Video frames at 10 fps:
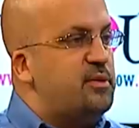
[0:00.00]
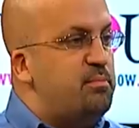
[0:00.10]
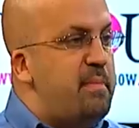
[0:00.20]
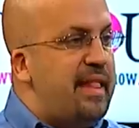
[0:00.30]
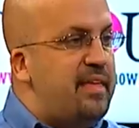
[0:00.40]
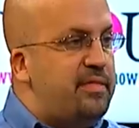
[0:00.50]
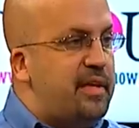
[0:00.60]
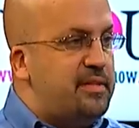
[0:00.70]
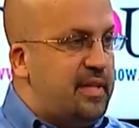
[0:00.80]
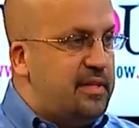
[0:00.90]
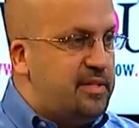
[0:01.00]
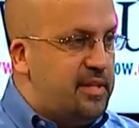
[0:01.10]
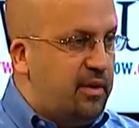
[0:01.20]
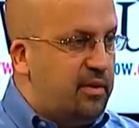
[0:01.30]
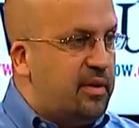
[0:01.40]
many things that the
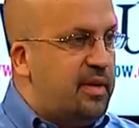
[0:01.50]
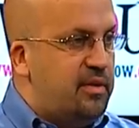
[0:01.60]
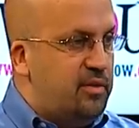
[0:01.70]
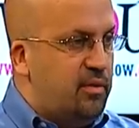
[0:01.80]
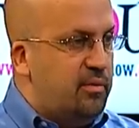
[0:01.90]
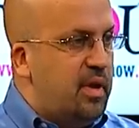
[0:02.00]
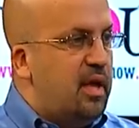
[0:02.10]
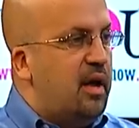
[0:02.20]
seller can do.